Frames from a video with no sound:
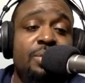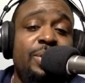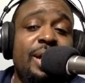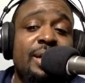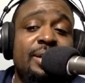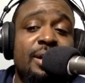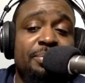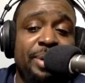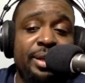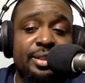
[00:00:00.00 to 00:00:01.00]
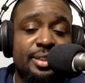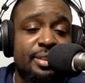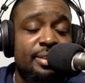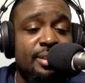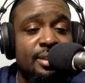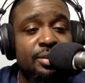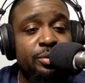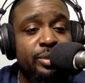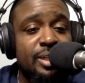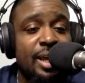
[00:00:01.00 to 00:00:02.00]
We got Doug Peterson,
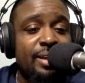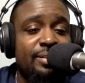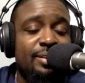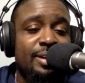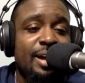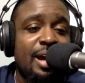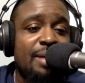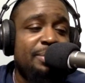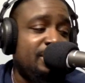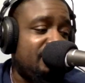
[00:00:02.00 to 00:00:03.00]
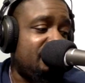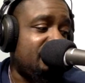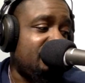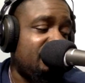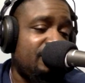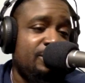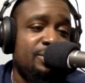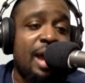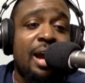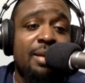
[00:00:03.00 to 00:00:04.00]
who is like the calmest
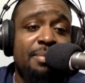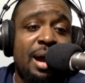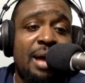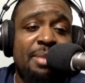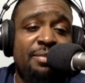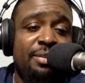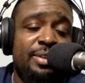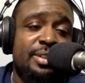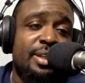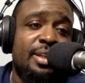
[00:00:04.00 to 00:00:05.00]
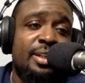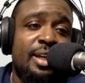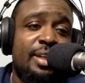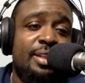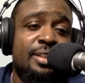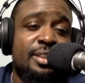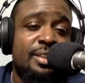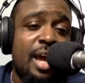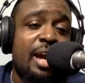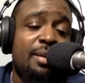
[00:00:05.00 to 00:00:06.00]
soccer mom I've ever seen. Like, he's a
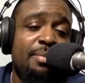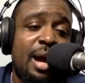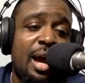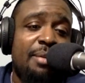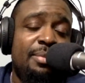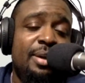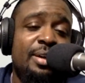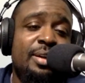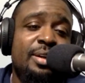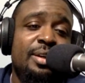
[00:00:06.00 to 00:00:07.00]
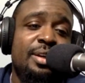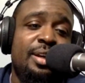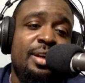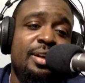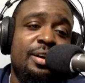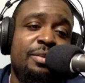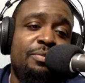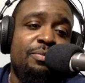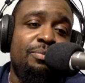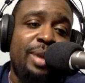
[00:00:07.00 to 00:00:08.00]
soccer mom in a
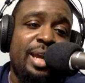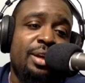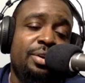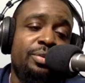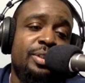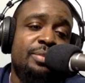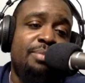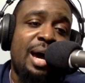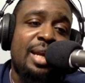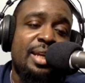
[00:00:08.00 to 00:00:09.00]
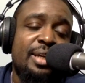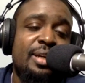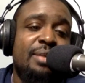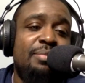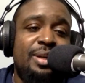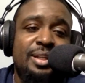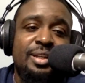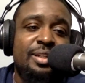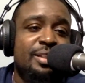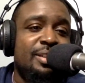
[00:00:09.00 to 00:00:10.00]
man coach's body. But
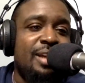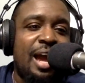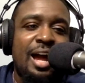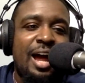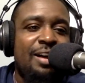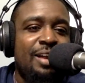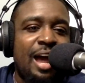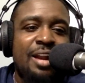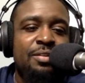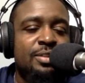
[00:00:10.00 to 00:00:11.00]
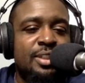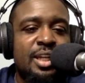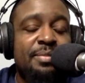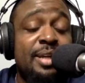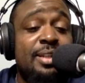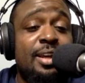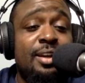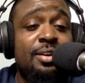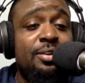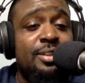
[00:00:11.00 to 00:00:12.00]
he just I don't see him as a
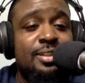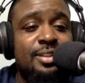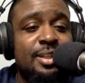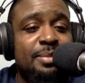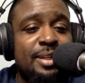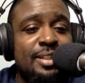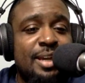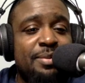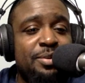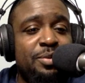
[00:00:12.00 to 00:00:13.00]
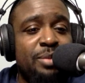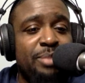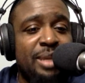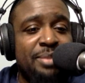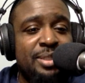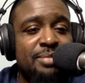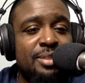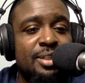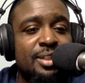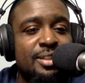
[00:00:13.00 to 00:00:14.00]
head coach. He just seemed like the type of dude want to bake me some
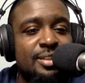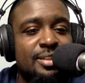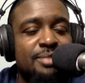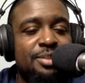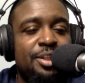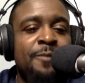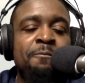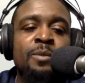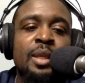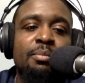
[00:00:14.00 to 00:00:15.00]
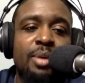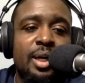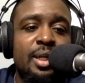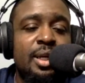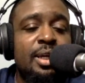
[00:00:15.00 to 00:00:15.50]
cookies or some shit. But